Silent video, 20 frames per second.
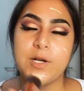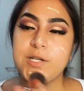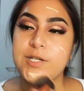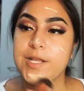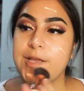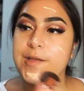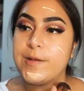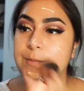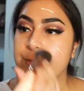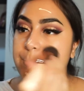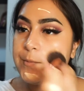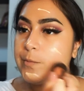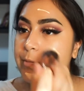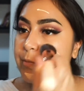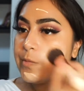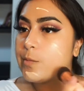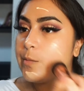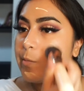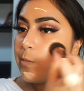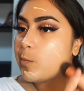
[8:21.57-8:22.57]
brush again,
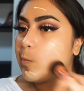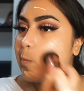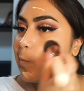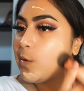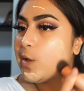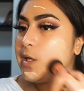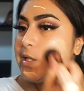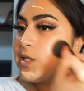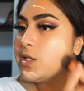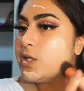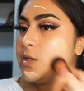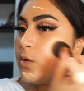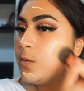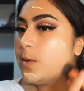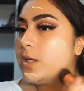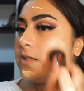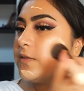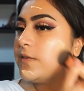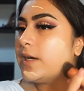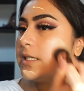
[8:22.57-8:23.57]
because it's just
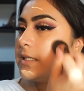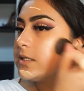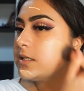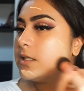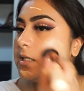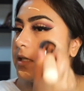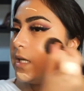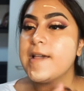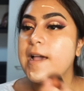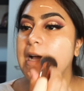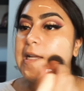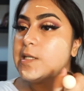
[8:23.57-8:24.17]
so much faster.